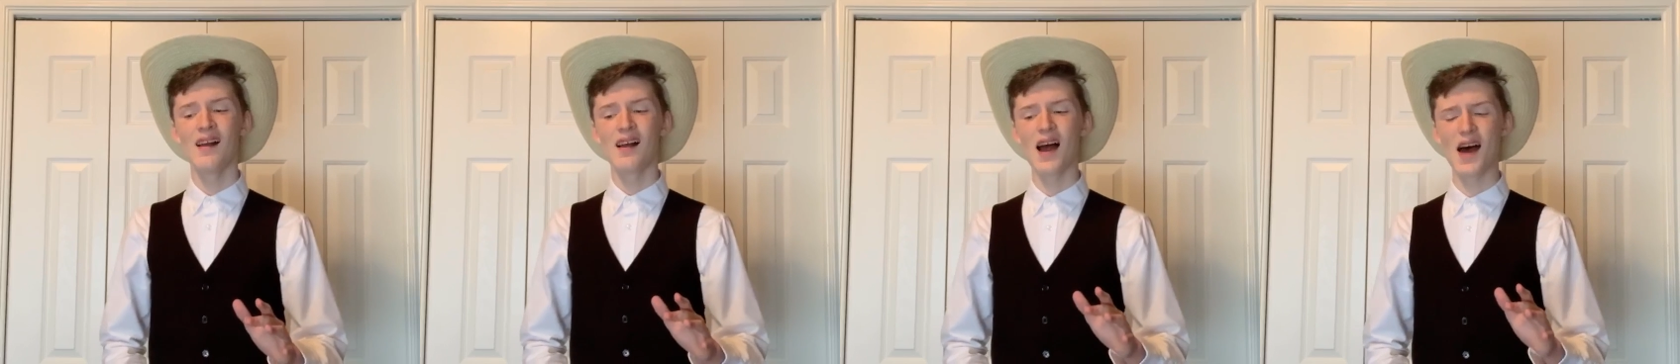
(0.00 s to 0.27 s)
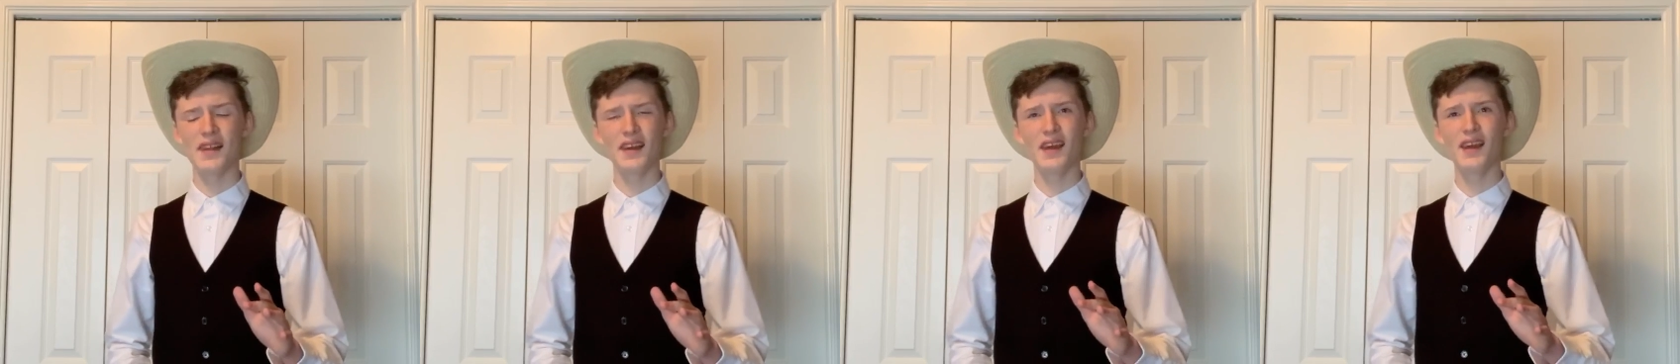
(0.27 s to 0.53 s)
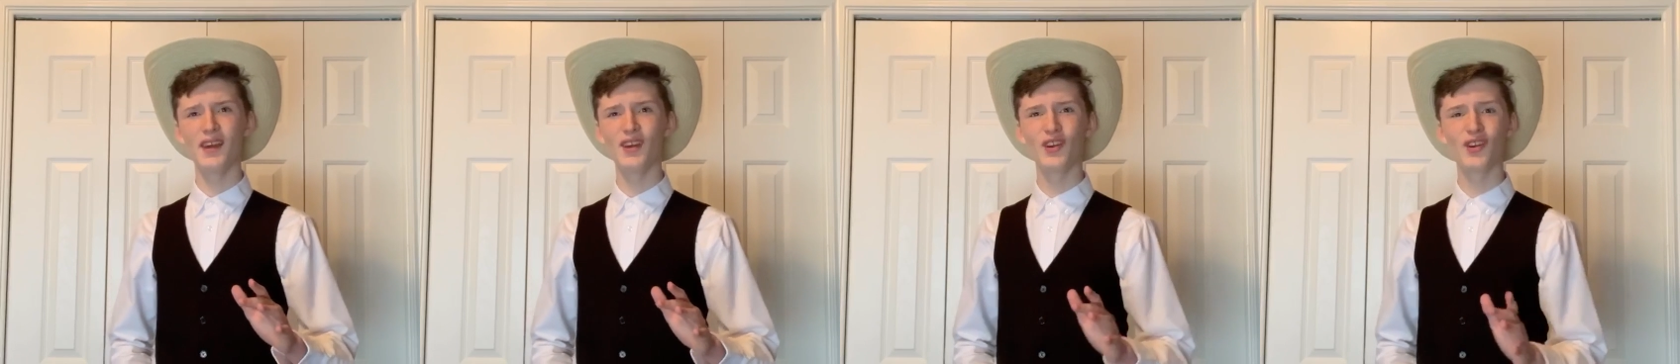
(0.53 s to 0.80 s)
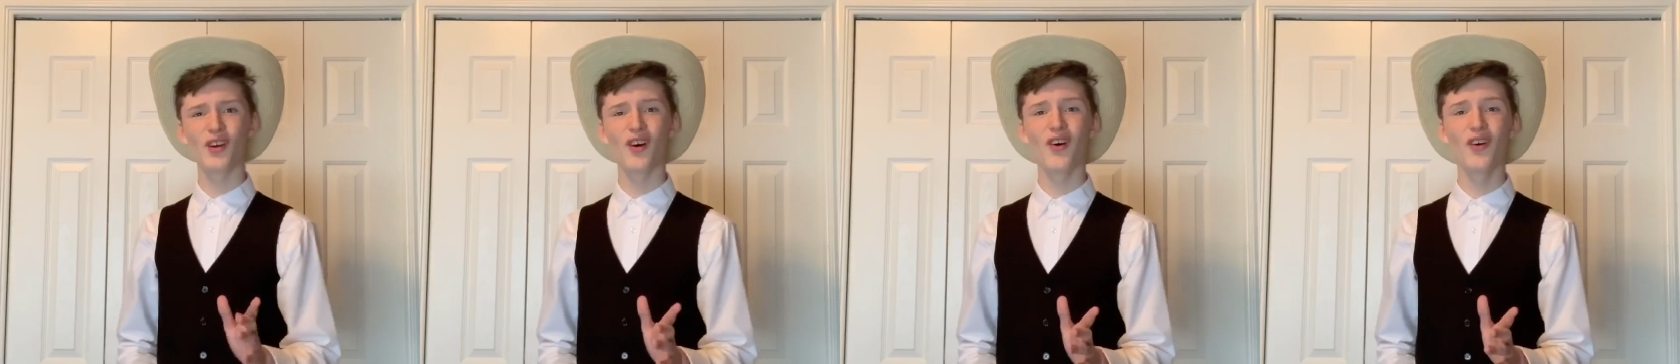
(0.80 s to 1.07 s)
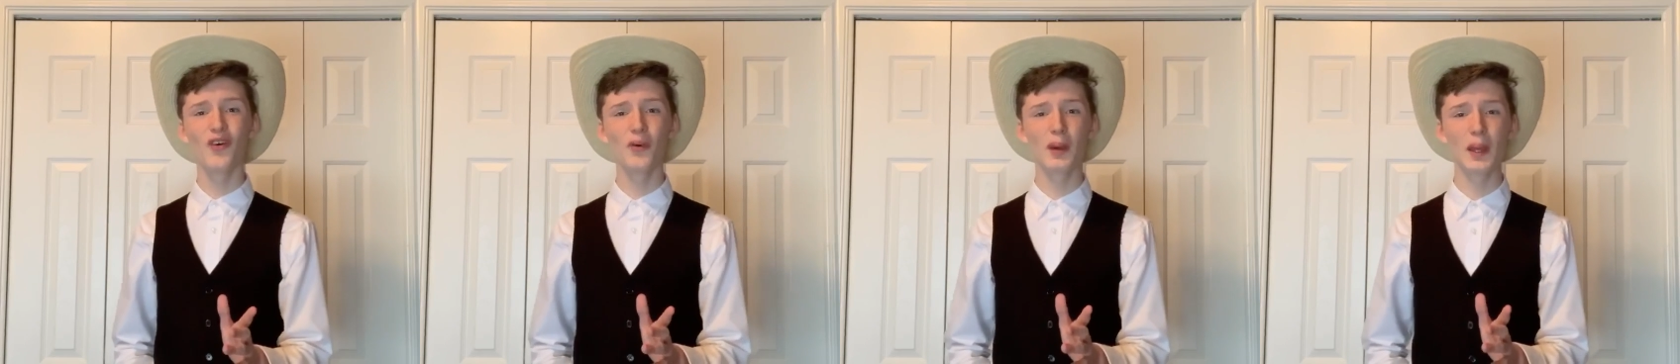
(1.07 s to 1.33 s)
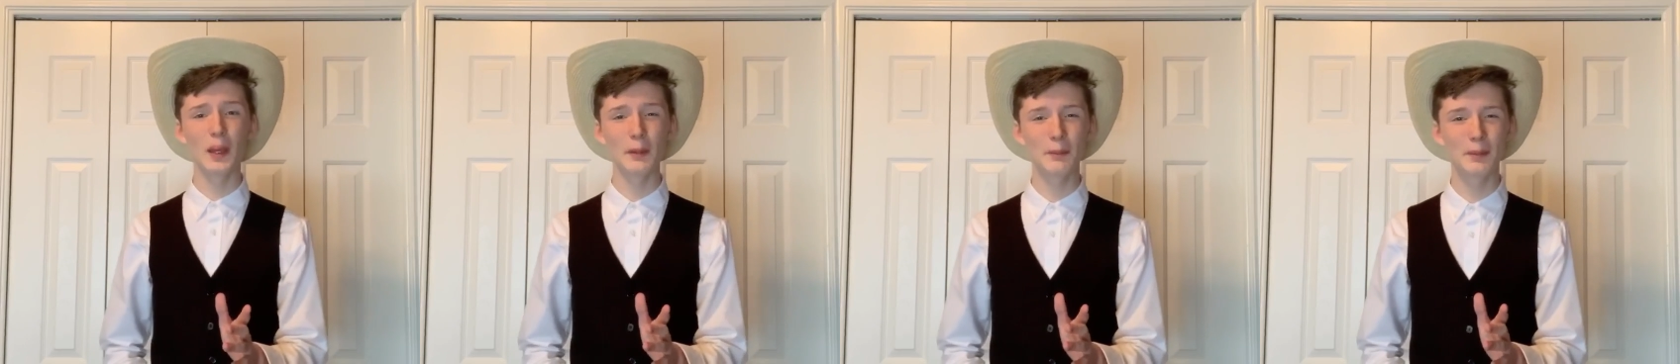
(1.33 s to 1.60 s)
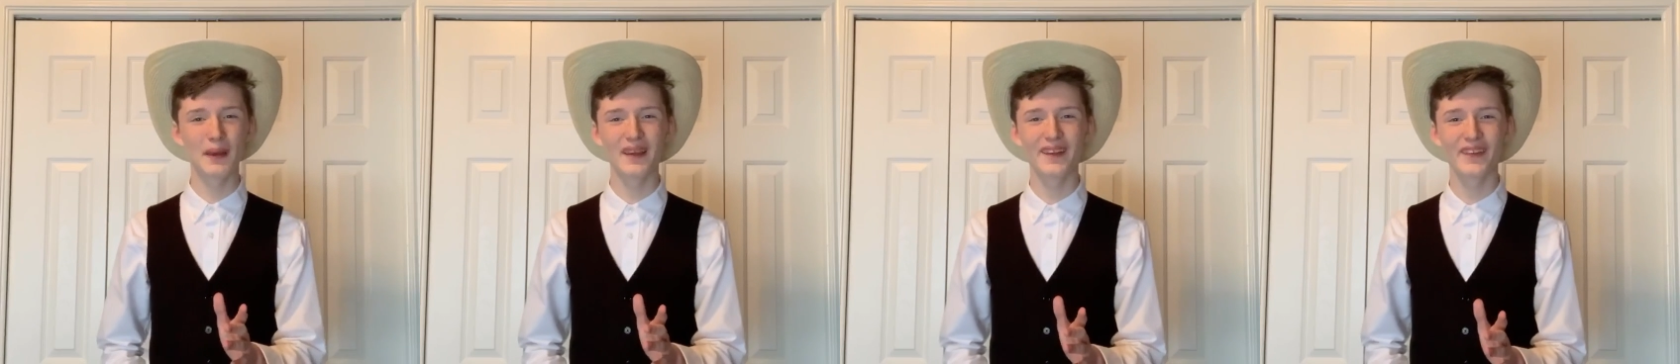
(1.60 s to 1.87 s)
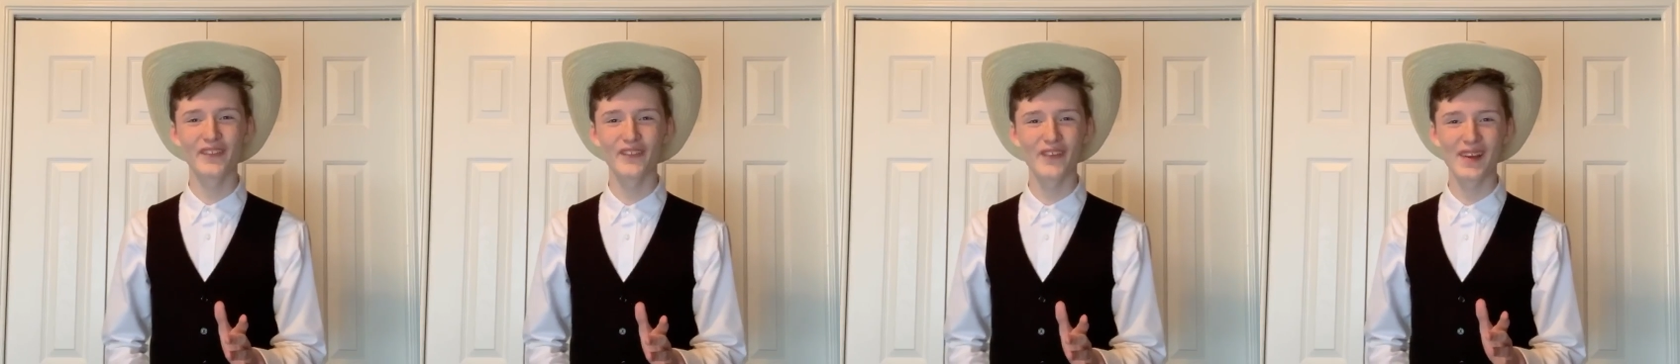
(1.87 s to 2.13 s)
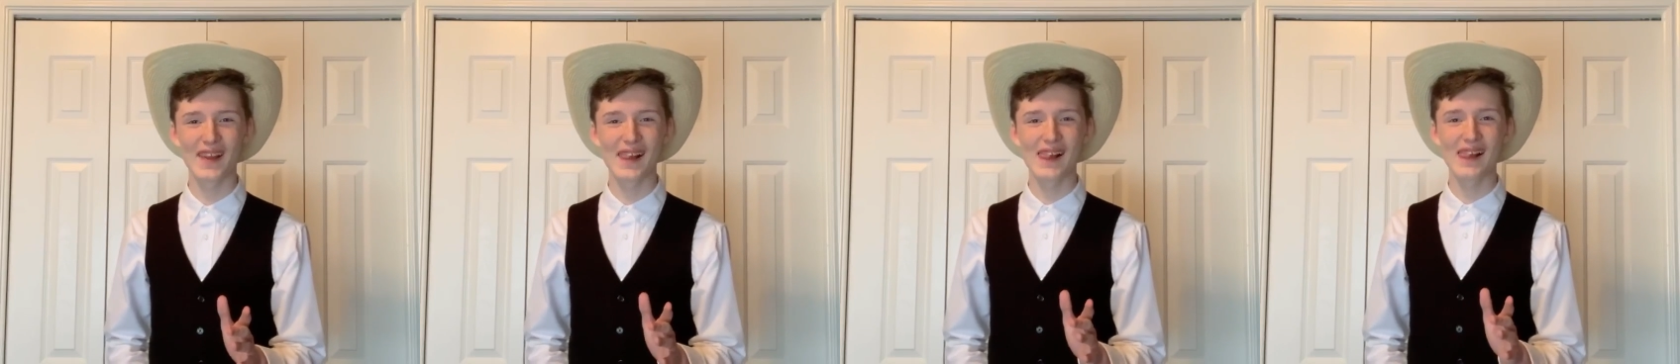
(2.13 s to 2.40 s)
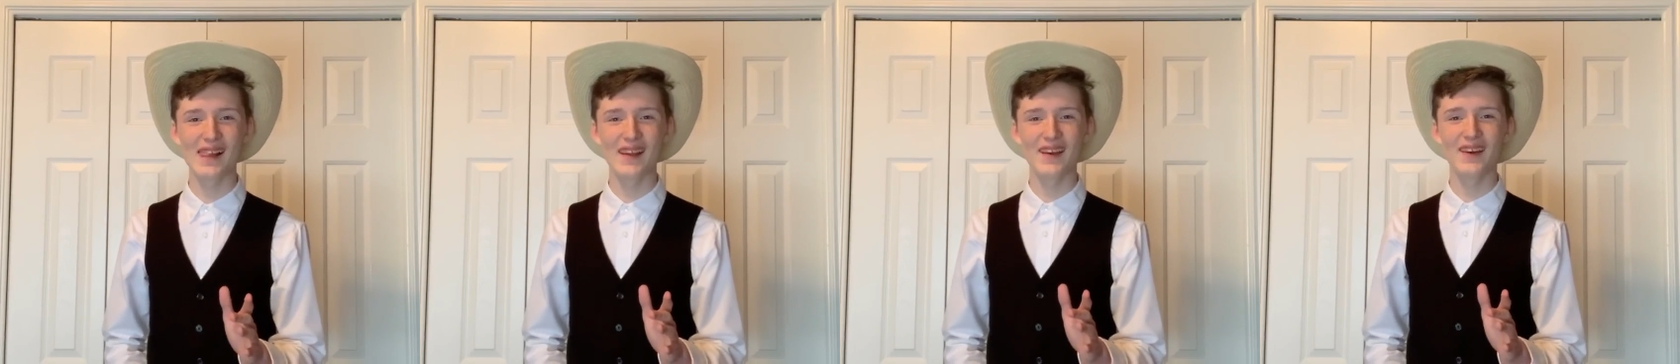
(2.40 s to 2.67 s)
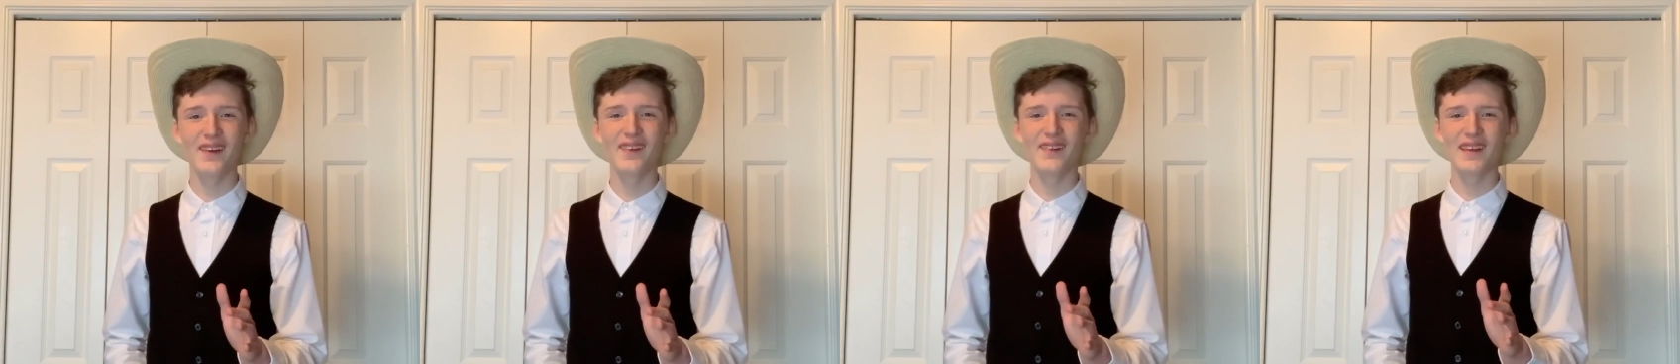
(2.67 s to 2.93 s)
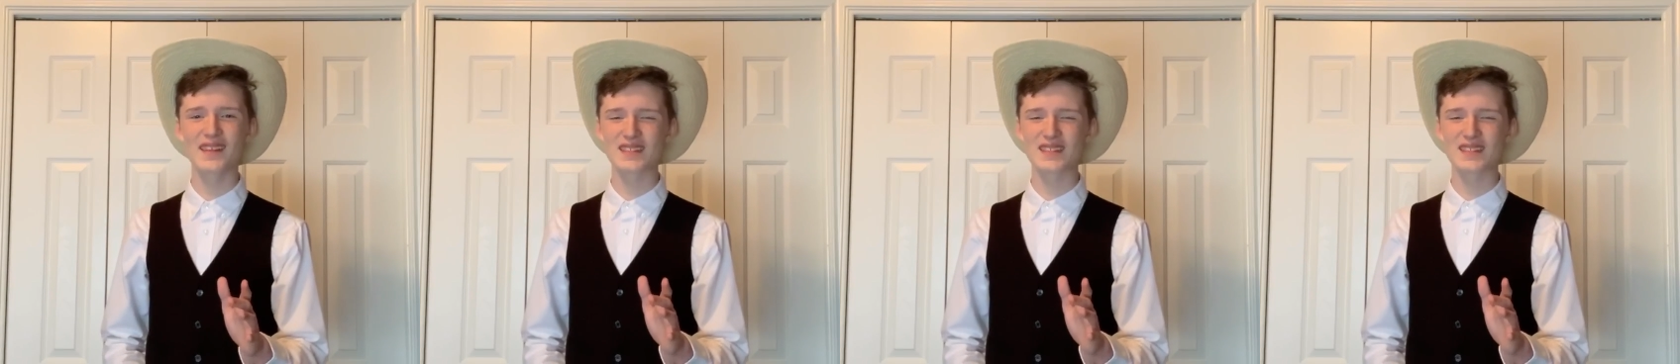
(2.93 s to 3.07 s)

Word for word: And in a weeping willow